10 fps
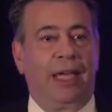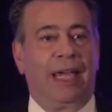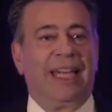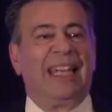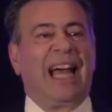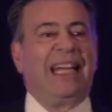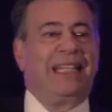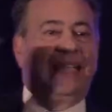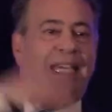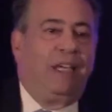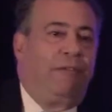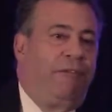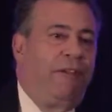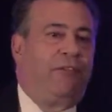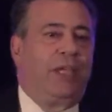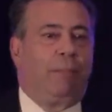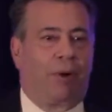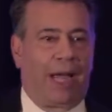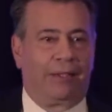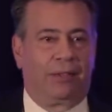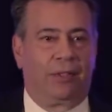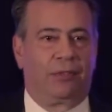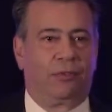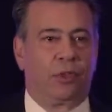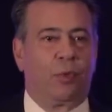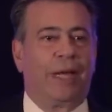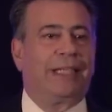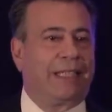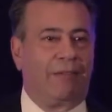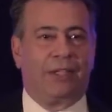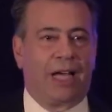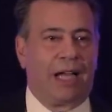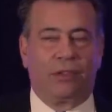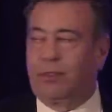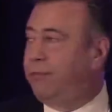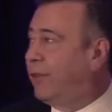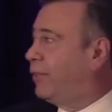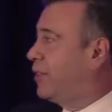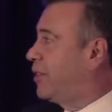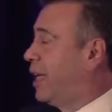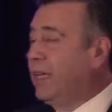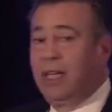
in 1950 prices for $27.50.